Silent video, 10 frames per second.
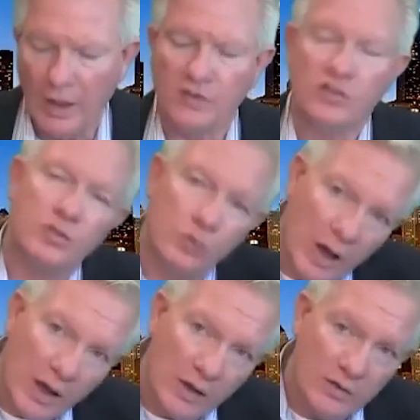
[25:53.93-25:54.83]

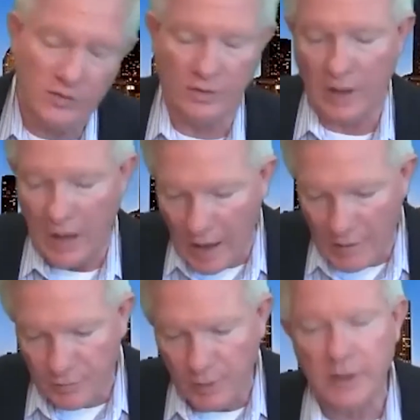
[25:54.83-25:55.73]
stress and
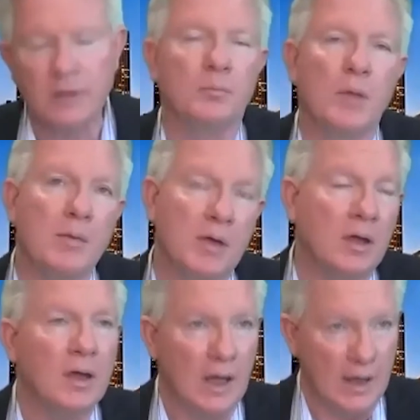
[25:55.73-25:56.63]
conflict and maybe
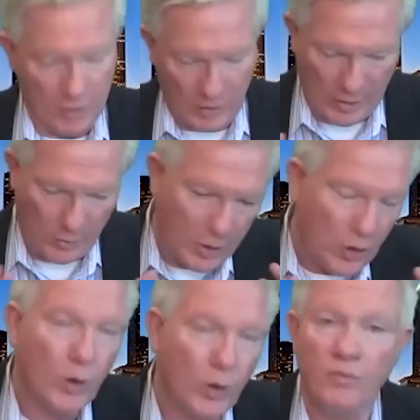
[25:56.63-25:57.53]
even help
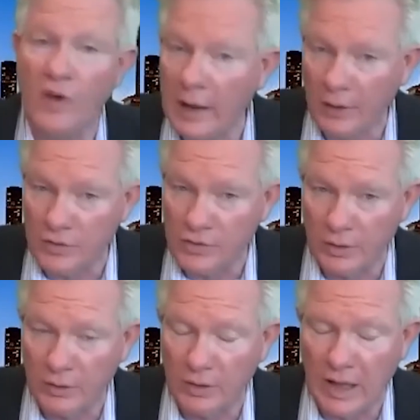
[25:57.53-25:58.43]
curb violence
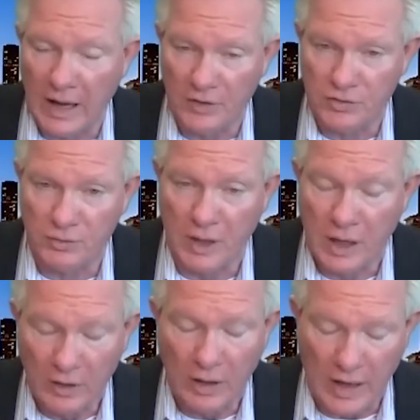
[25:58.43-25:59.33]

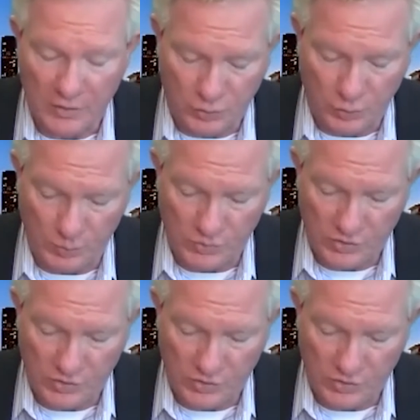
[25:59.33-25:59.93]
in classrooms.